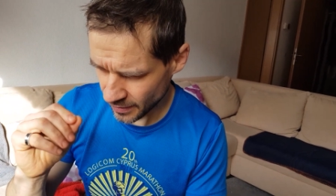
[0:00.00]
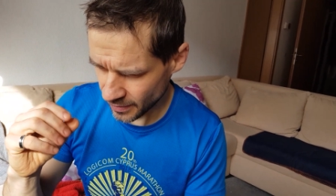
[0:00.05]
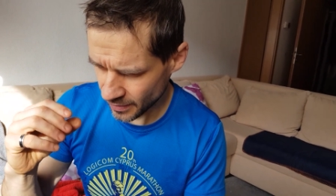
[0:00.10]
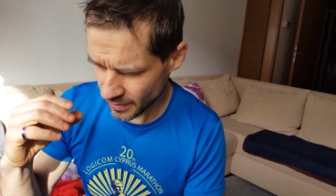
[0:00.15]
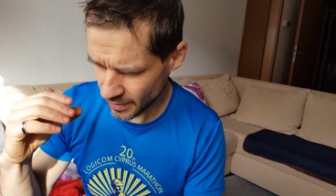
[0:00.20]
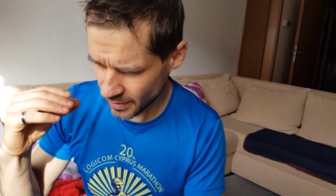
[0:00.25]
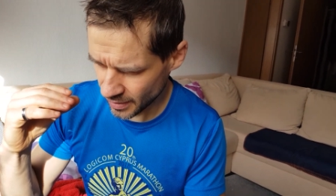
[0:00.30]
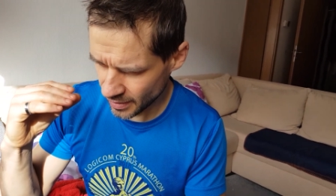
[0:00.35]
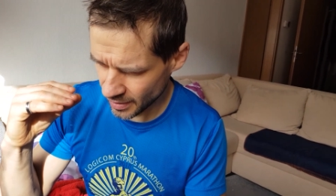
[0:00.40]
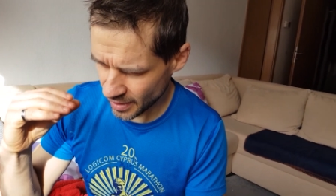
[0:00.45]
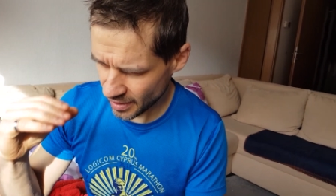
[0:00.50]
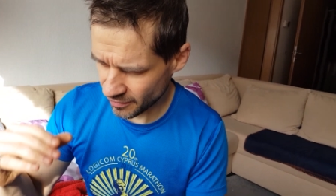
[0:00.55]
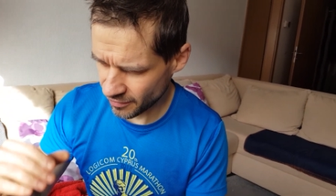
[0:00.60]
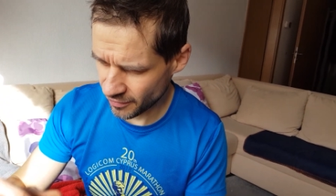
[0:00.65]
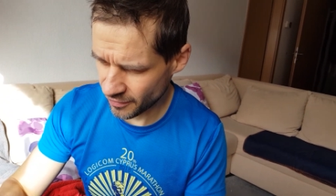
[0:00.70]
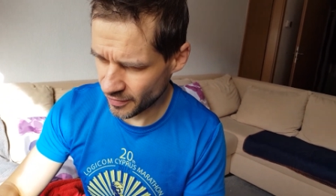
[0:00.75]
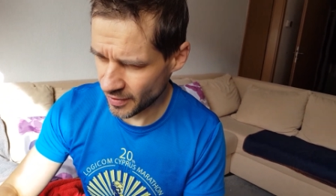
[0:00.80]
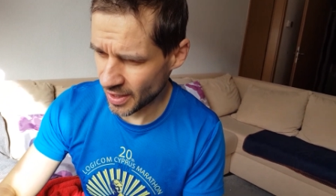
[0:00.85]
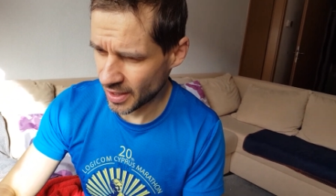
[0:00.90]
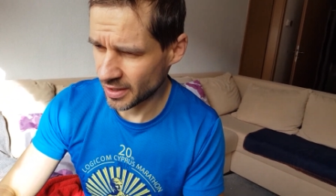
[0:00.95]
the
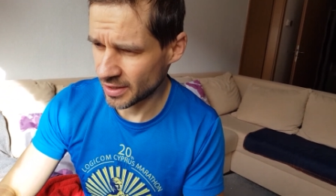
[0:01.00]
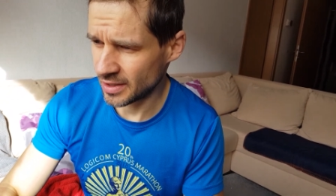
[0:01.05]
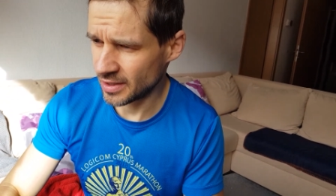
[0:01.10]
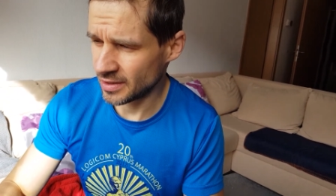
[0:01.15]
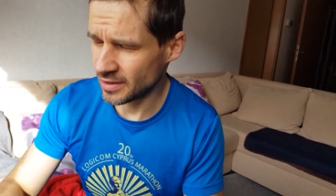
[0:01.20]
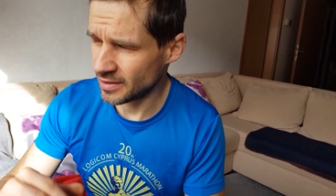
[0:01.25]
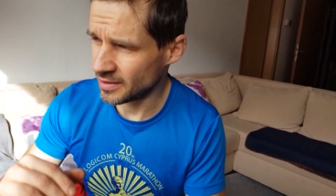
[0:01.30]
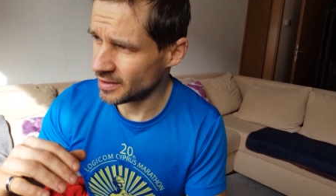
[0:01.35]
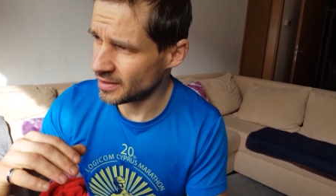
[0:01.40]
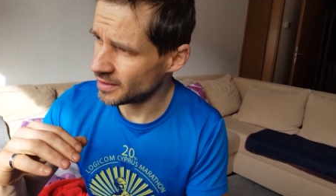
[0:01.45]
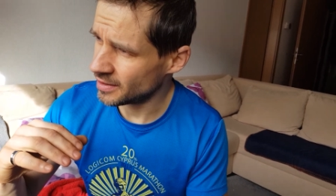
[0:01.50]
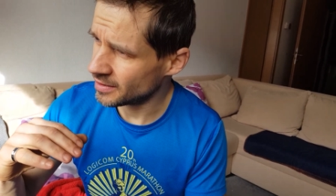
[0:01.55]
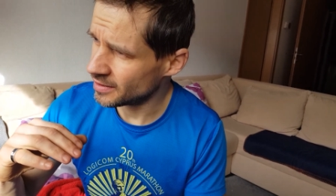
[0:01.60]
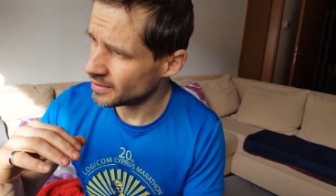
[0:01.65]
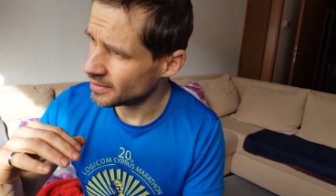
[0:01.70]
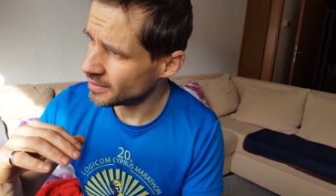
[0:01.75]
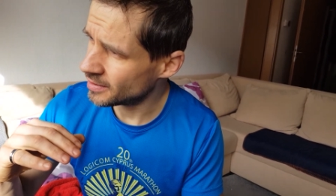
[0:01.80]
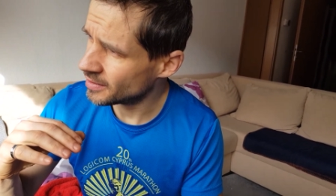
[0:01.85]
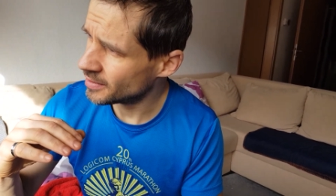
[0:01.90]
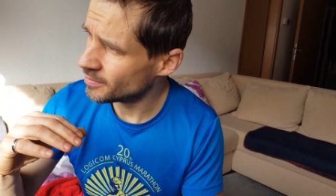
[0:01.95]
effect the
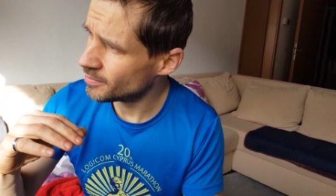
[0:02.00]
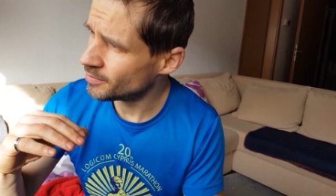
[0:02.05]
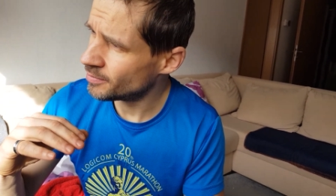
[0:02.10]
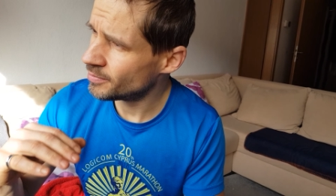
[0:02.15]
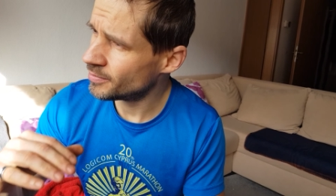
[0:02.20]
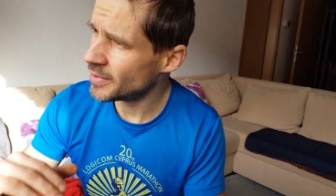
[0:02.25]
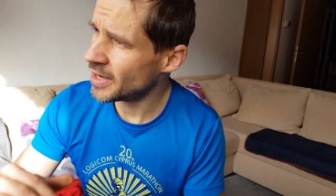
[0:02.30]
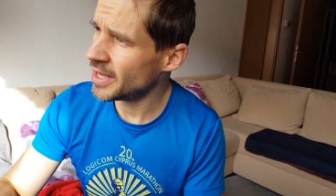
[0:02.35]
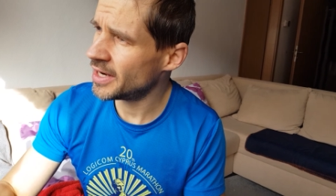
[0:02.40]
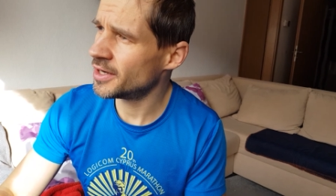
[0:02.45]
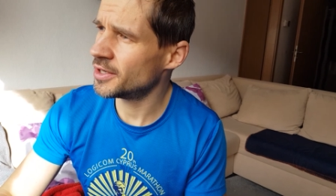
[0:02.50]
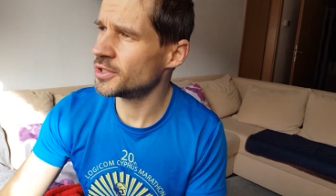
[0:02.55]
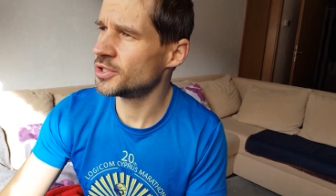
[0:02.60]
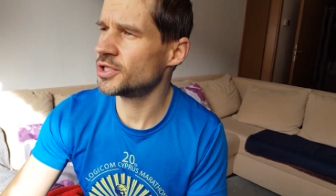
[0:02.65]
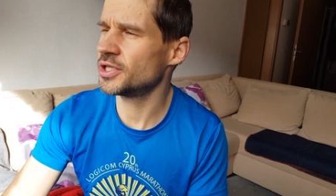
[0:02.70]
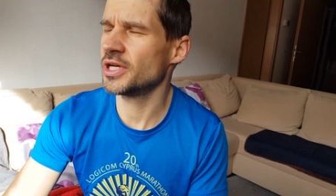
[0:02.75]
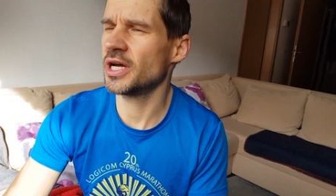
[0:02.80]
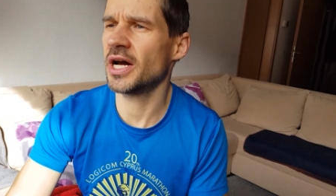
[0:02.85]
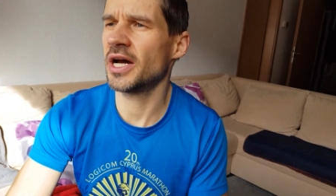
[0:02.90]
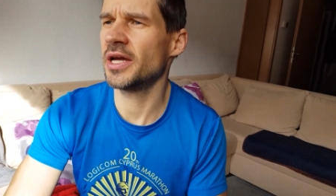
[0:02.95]
the
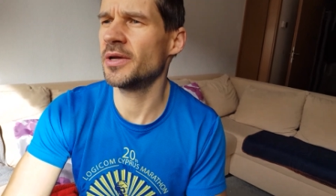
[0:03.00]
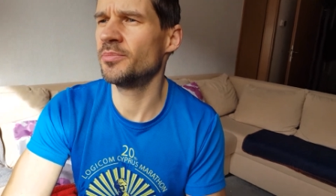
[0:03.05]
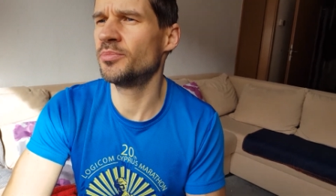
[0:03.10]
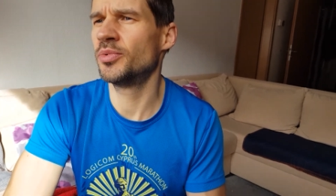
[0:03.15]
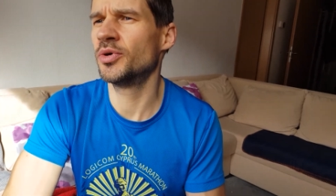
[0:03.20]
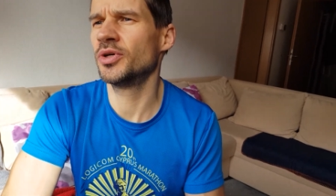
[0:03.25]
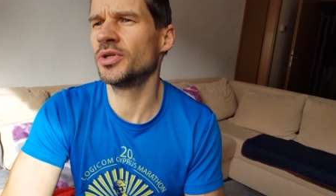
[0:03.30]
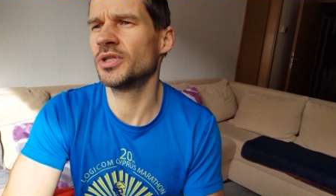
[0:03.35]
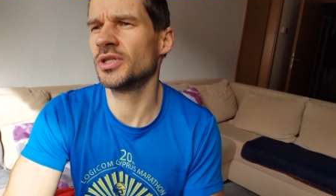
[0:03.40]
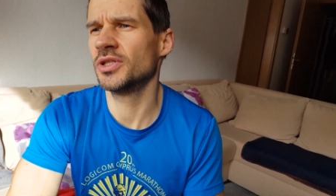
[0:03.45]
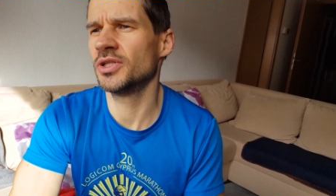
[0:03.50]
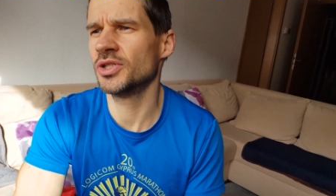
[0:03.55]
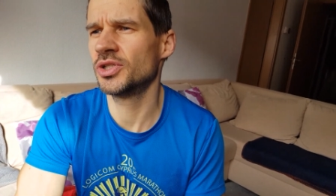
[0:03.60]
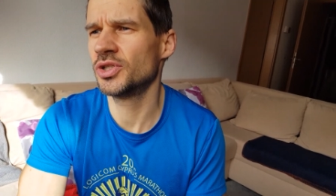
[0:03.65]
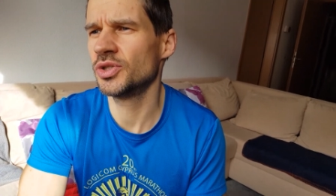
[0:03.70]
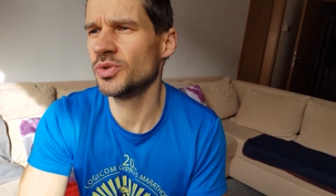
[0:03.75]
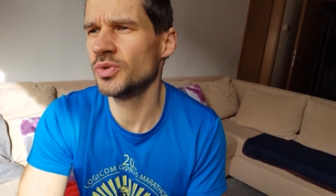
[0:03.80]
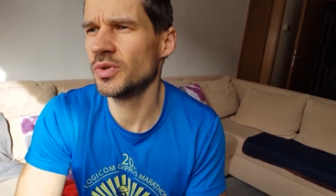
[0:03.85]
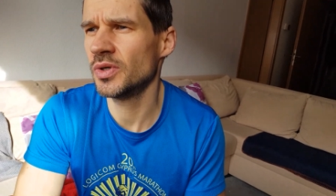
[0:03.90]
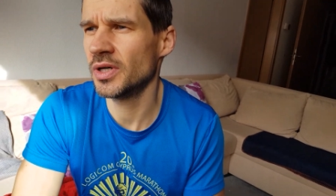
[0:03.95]
energy I put
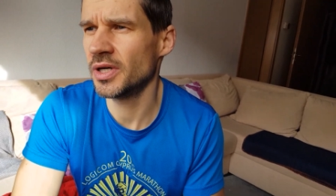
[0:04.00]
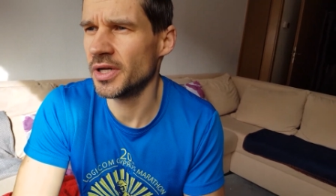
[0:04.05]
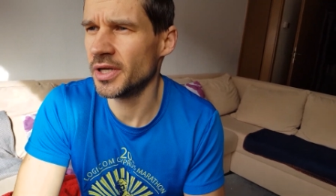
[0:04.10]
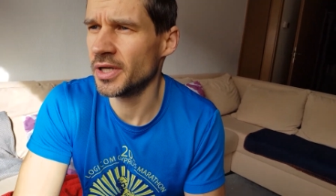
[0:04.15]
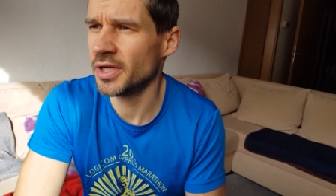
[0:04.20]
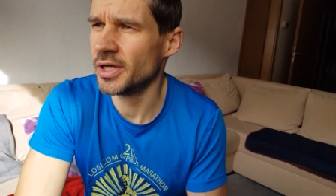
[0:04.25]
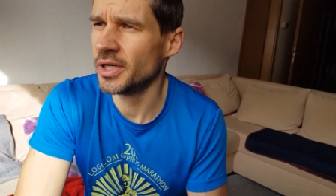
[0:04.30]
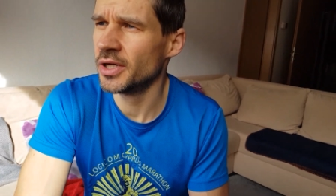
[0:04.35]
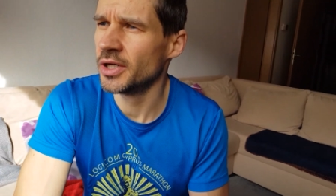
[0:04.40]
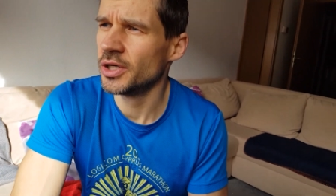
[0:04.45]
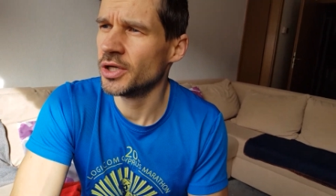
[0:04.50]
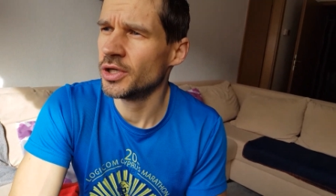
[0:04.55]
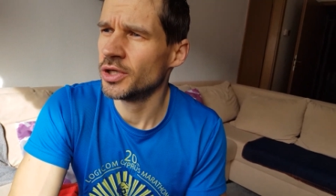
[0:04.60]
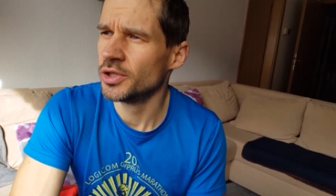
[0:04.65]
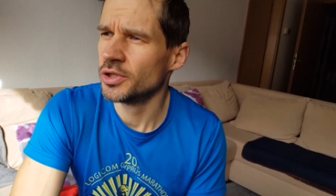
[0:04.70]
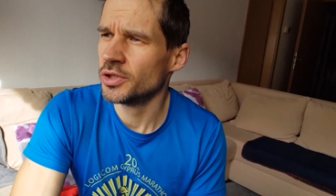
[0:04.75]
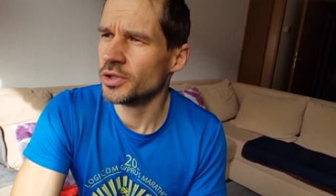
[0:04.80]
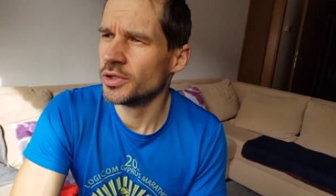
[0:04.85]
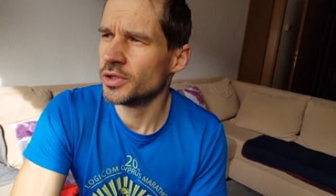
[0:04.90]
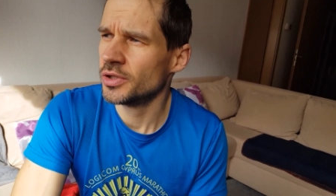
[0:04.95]
into a
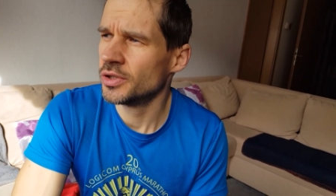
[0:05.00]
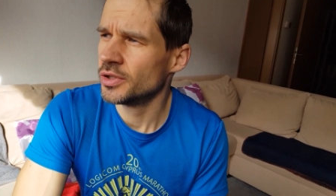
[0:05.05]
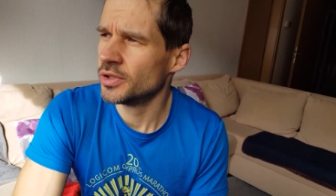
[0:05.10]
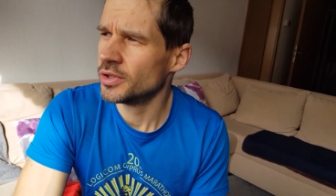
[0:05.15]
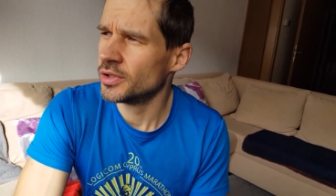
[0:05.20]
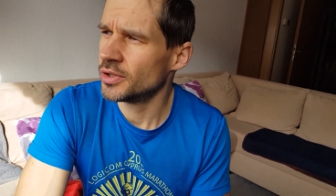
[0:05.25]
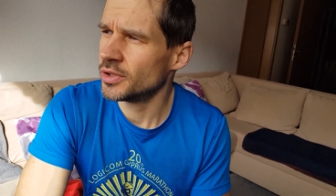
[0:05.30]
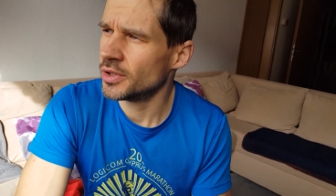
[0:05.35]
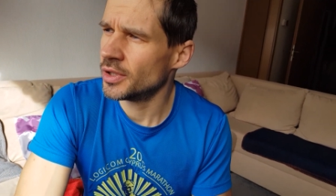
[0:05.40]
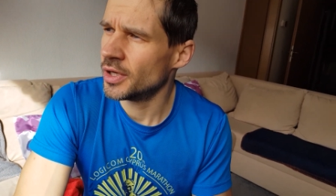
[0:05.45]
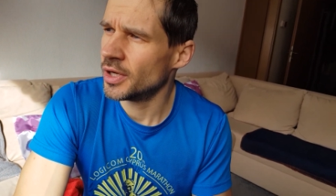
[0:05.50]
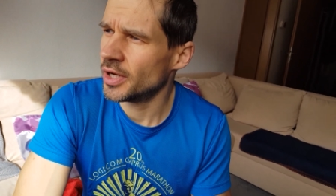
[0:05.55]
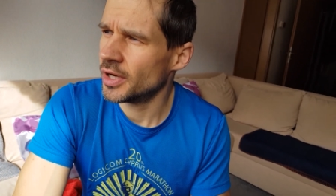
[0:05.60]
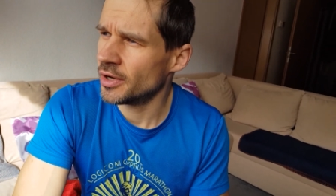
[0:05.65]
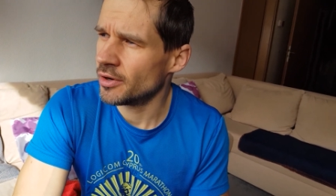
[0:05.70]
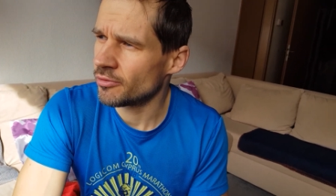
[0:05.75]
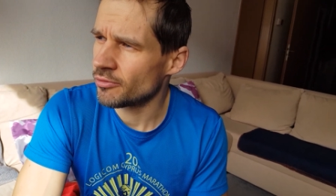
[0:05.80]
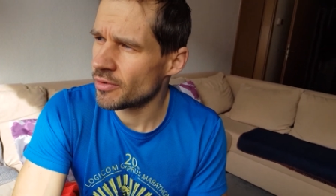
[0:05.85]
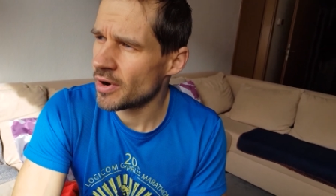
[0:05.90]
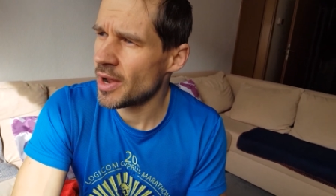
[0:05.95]

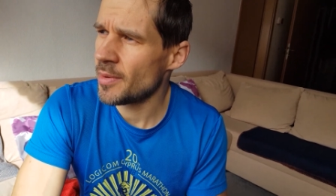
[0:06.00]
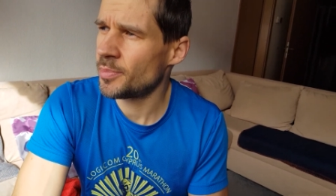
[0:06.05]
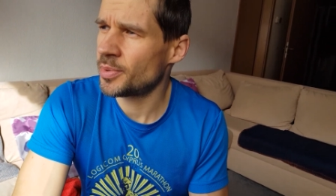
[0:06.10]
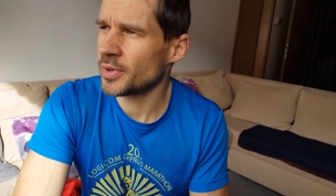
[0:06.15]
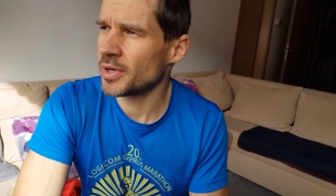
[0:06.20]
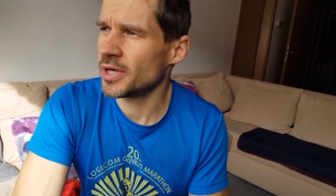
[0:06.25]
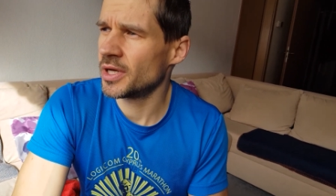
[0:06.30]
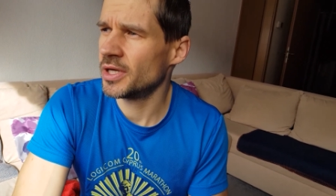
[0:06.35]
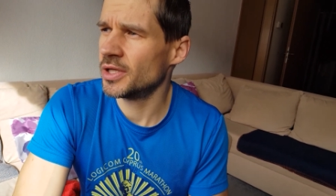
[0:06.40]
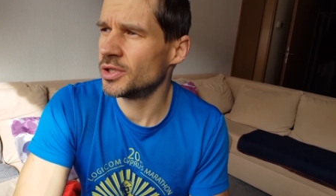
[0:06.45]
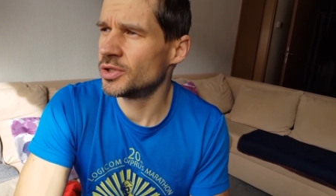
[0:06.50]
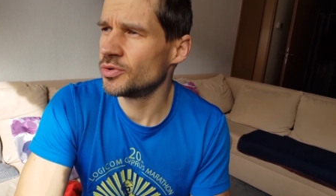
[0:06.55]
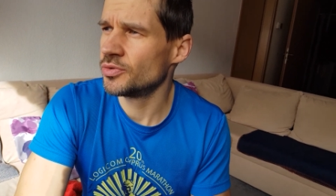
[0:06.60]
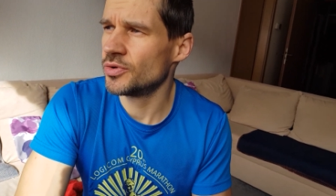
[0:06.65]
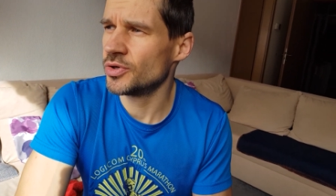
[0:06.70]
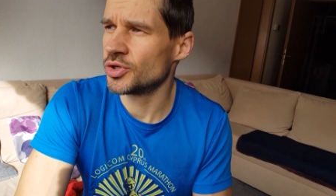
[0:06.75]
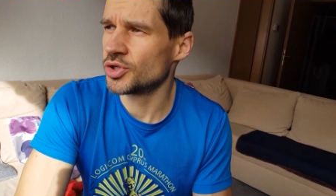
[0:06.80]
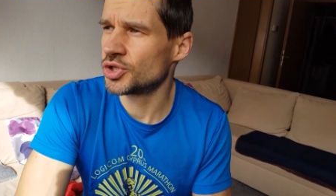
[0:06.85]
wrap into the